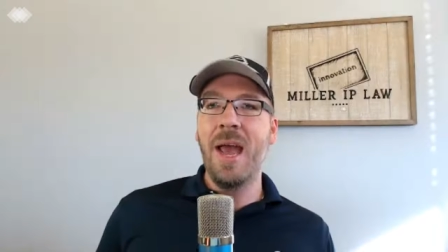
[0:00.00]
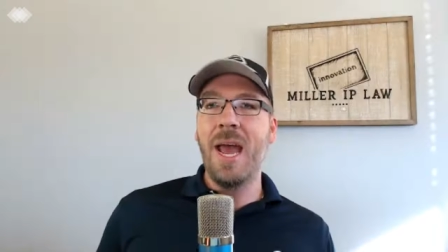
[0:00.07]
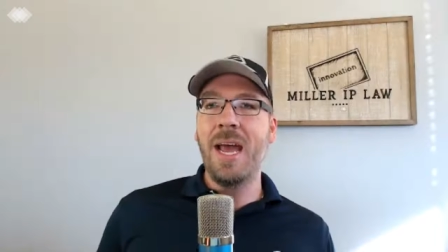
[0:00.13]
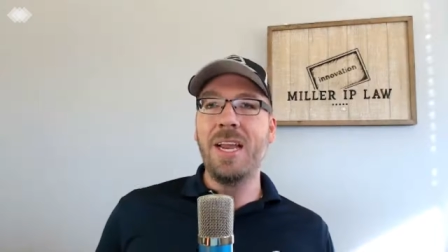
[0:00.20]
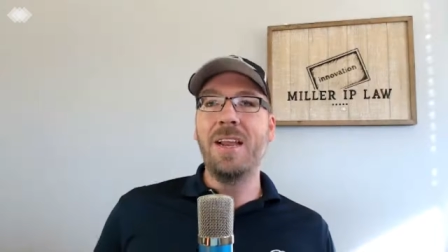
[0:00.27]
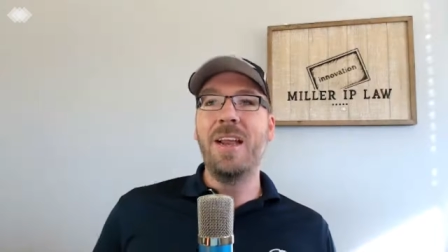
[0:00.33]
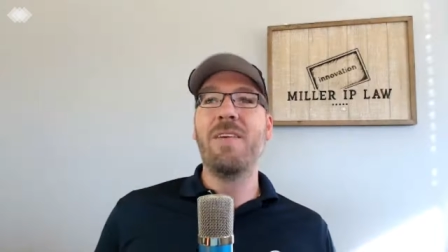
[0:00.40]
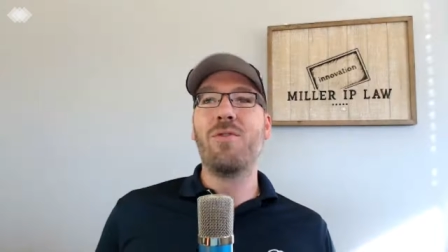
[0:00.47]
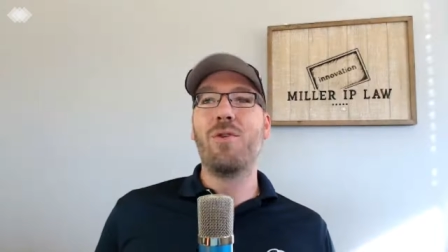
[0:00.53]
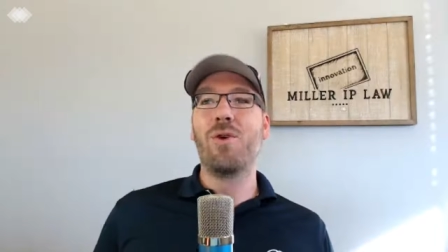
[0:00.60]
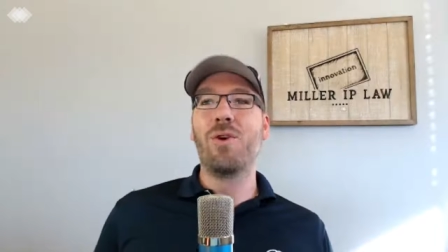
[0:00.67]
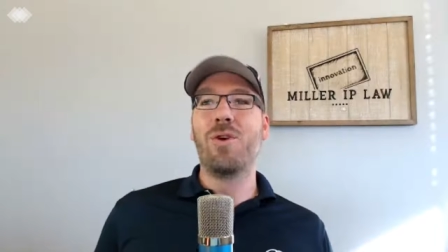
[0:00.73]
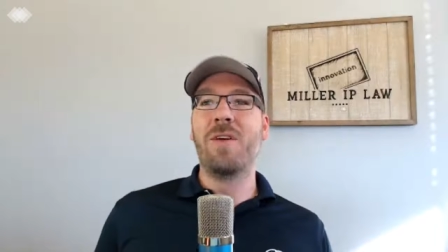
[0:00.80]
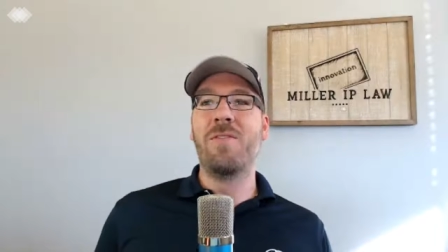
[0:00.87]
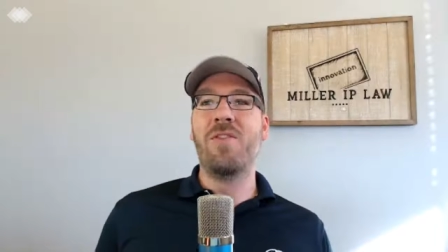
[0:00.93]
and you never
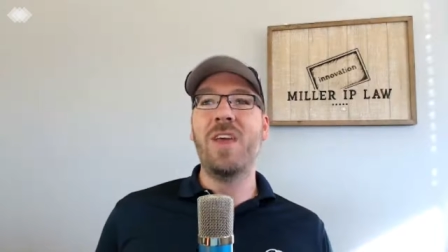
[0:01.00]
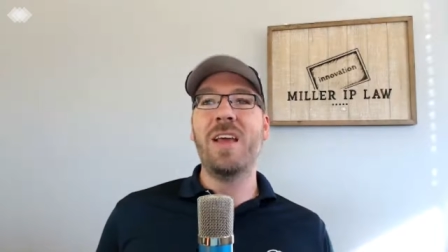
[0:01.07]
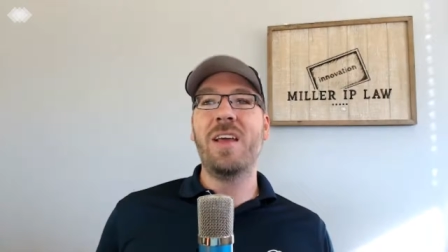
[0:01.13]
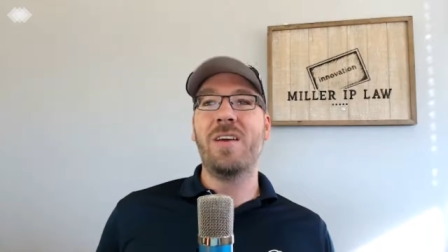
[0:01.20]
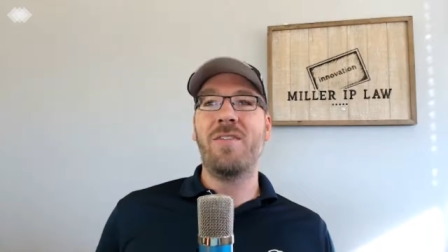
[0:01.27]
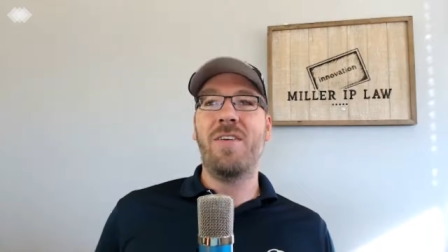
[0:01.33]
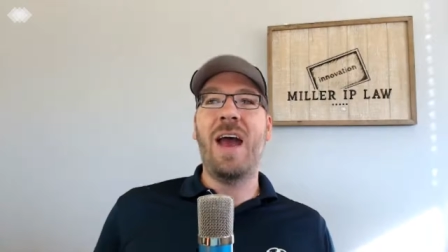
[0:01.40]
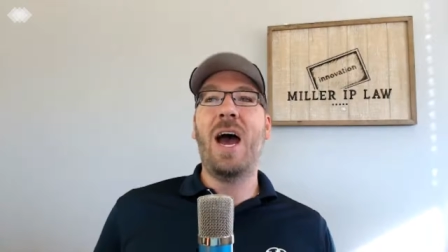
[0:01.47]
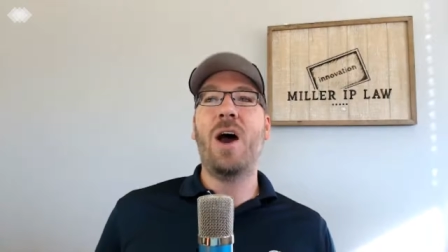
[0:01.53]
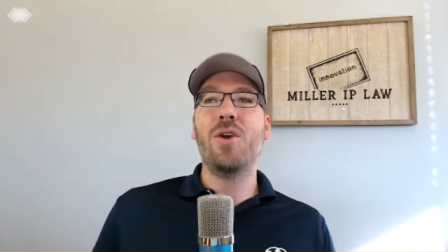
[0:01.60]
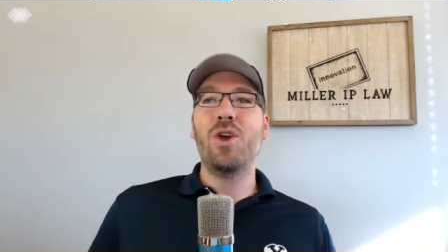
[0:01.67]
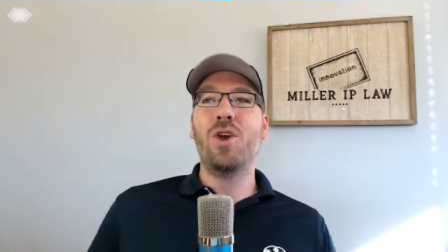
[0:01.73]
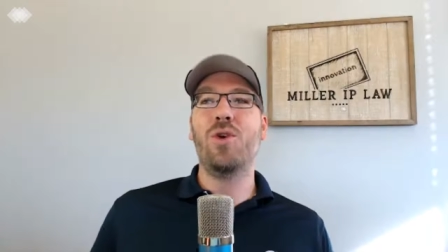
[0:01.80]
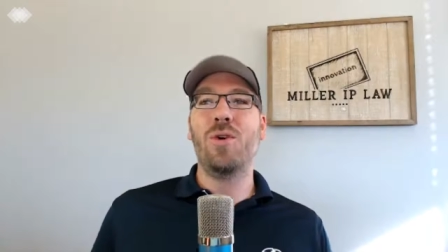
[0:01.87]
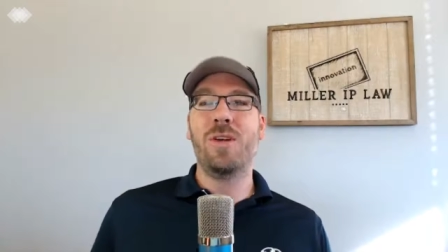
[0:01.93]
really think of how
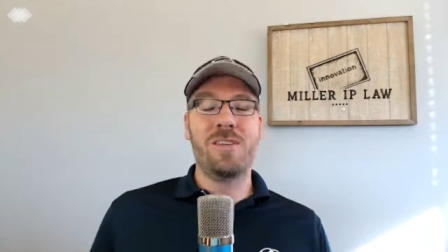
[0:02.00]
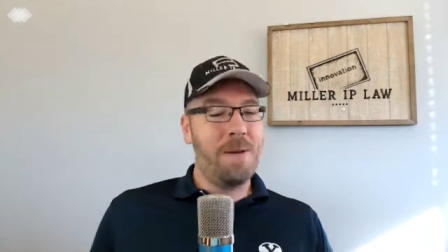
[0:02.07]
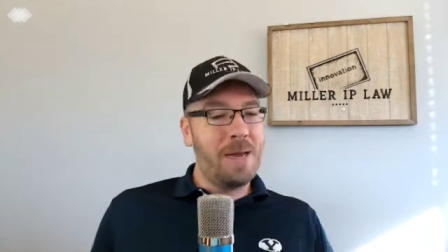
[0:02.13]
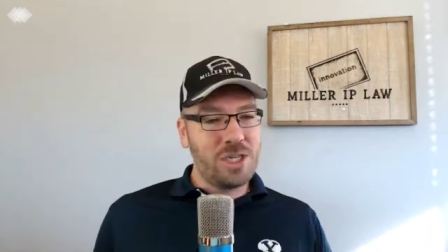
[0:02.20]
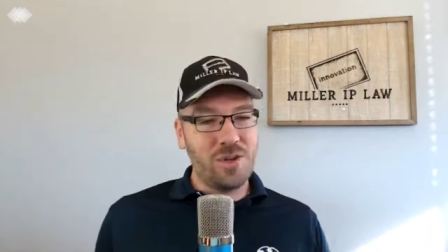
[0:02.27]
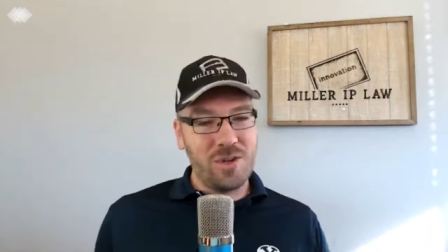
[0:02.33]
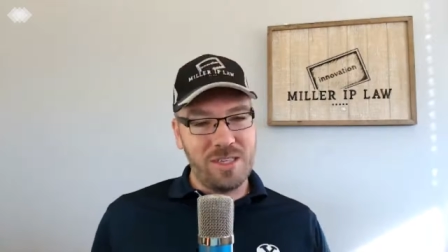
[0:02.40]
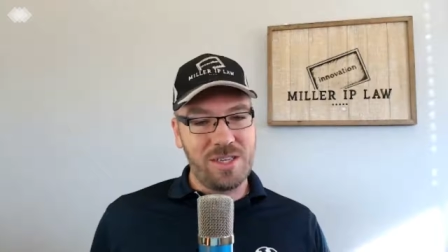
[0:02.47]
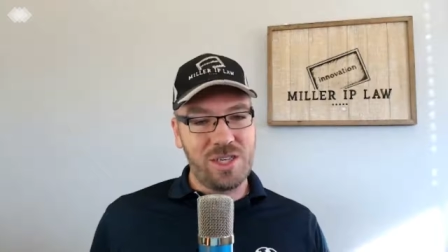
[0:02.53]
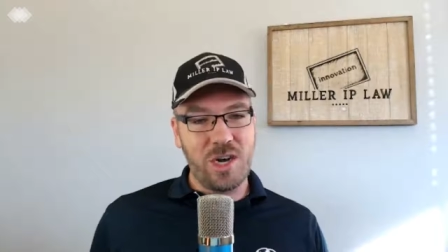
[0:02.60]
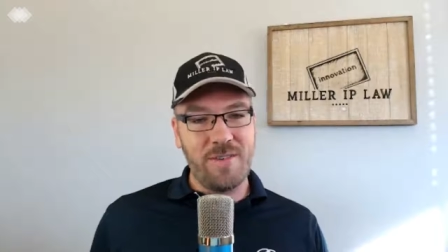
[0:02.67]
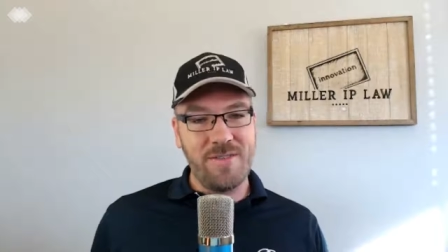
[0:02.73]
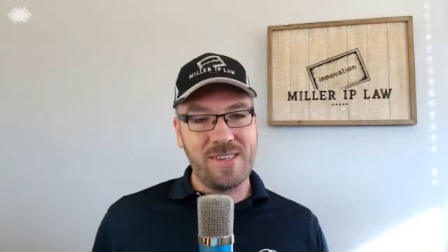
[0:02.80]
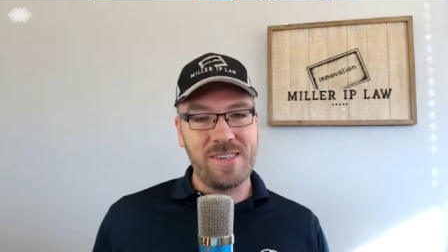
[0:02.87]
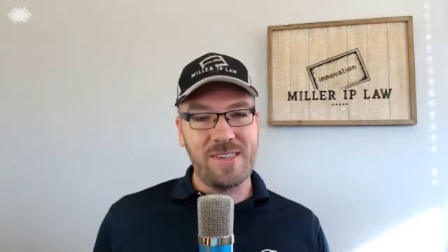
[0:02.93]
you, especially in the
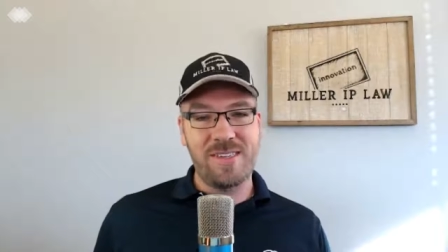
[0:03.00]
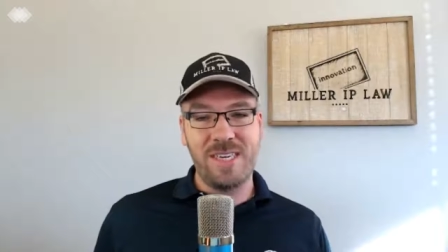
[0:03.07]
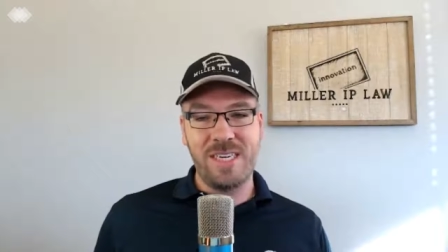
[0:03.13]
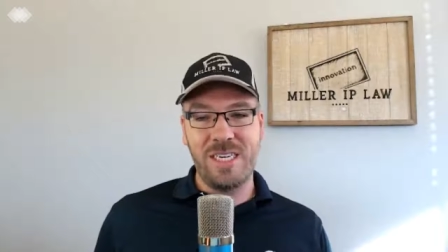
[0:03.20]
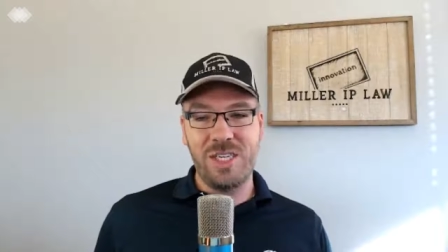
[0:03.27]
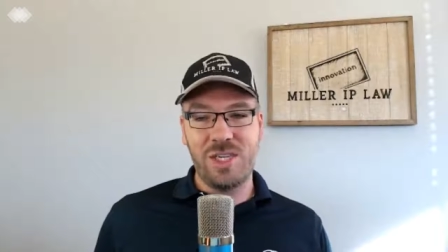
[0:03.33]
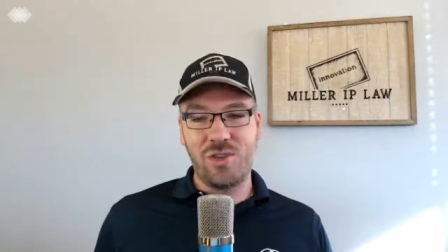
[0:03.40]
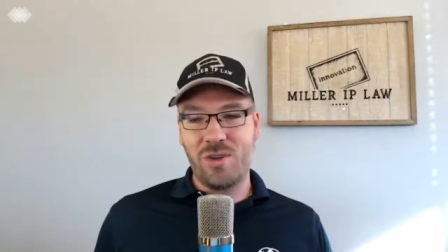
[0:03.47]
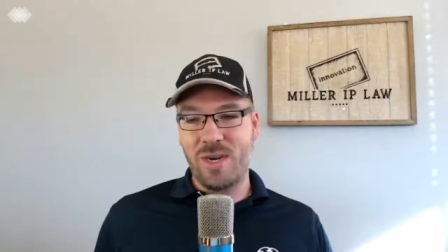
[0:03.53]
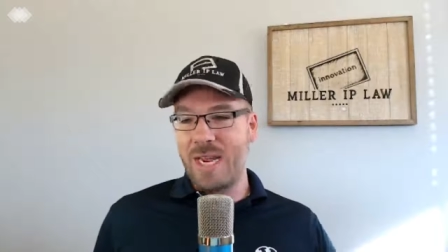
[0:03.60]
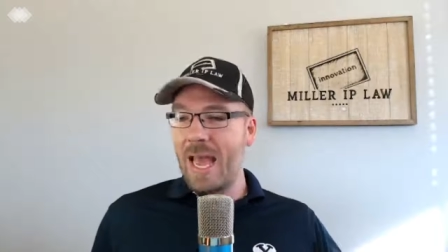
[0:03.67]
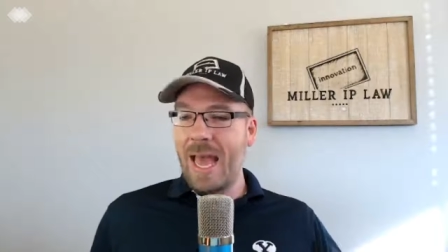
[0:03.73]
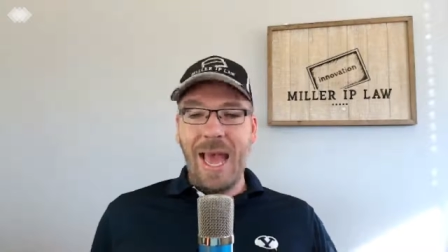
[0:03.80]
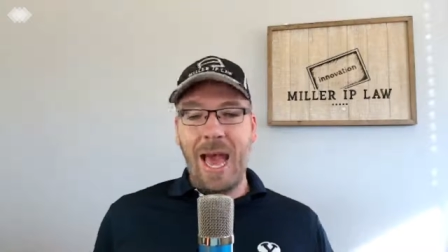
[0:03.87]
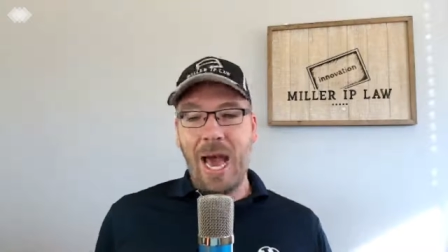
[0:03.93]
services industry,
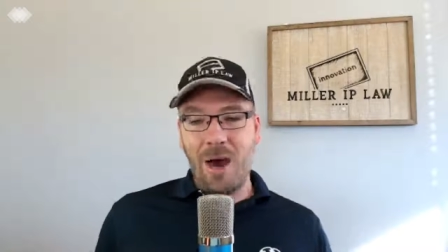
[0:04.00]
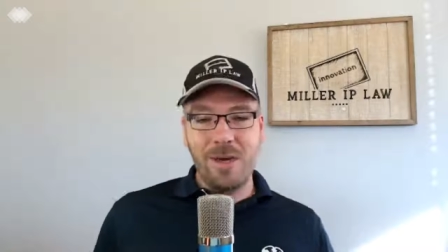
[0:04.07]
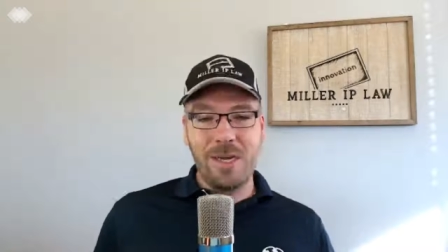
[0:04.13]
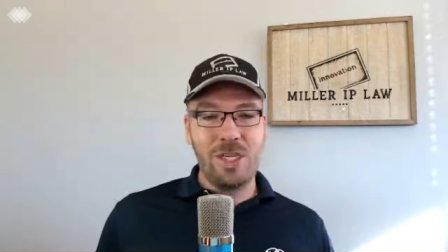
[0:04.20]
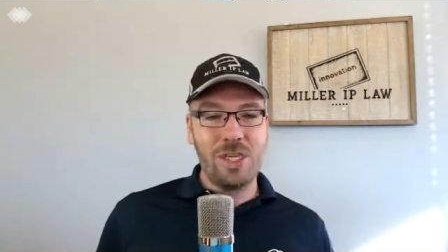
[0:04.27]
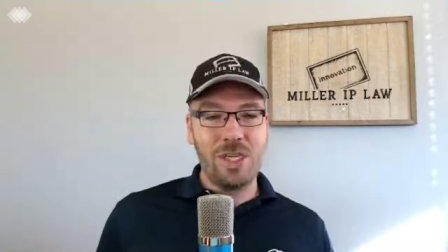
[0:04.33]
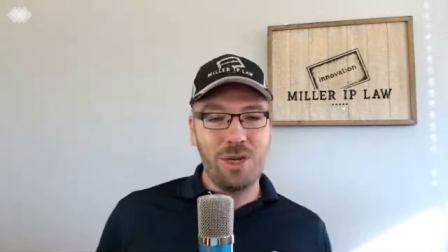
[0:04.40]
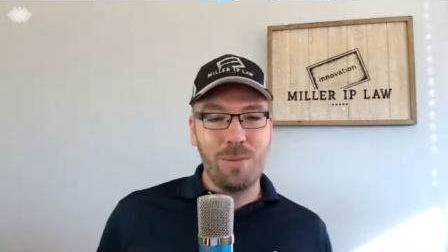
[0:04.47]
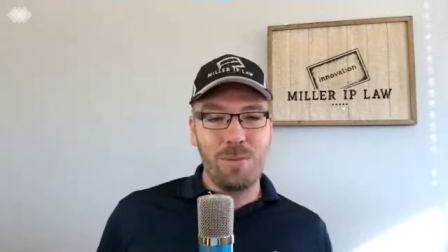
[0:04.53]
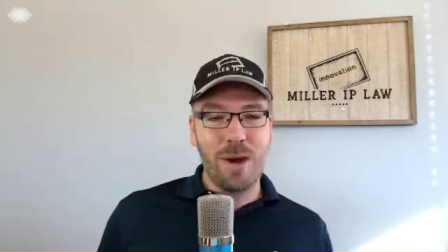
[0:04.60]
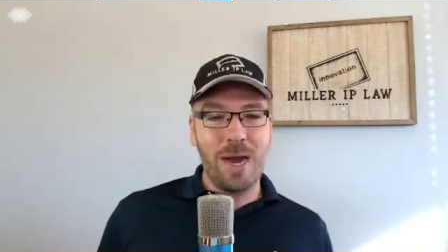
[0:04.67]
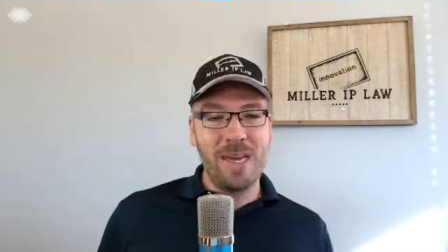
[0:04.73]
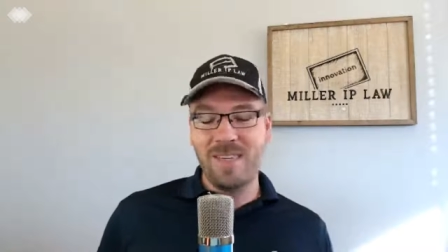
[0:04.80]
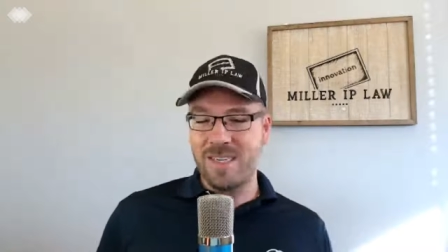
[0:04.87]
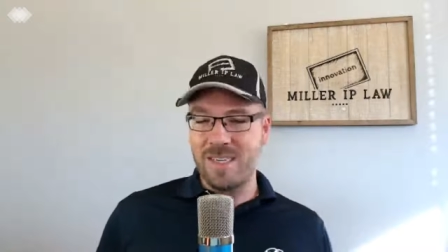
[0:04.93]
how you should do
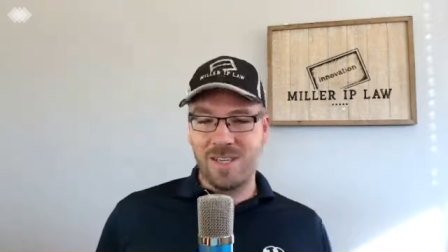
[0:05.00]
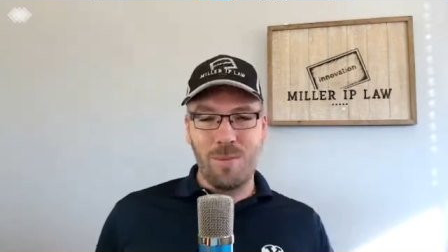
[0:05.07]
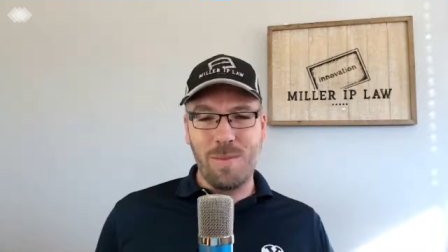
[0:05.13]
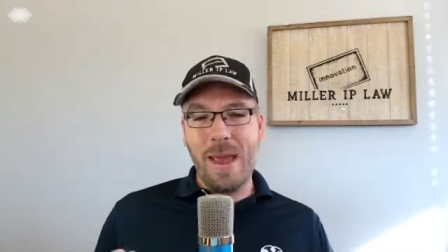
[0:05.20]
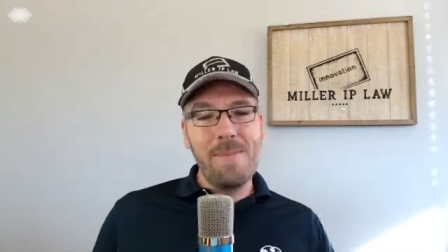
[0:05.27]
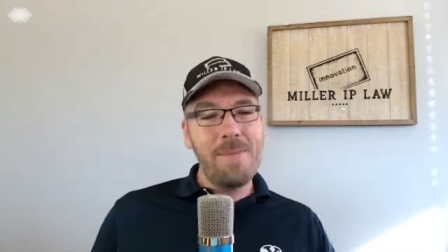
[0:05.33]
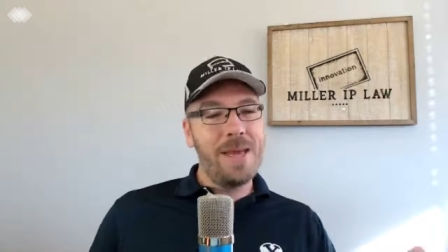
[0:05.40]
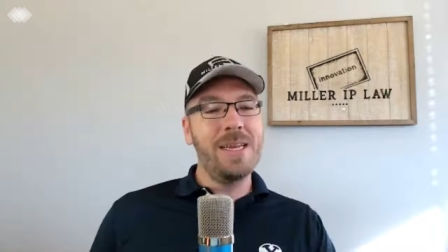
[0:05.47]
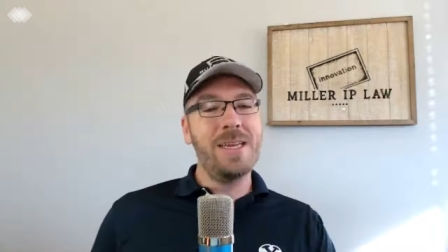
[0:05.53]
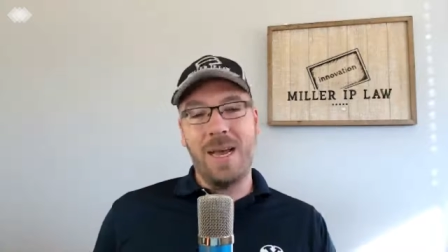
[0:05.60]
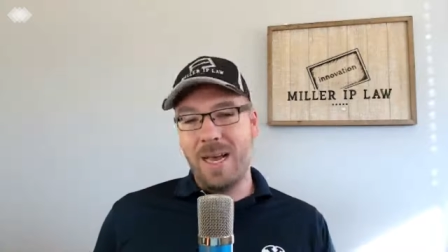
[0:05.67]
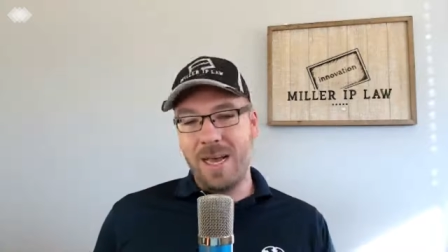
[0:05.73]
pricing. So maybe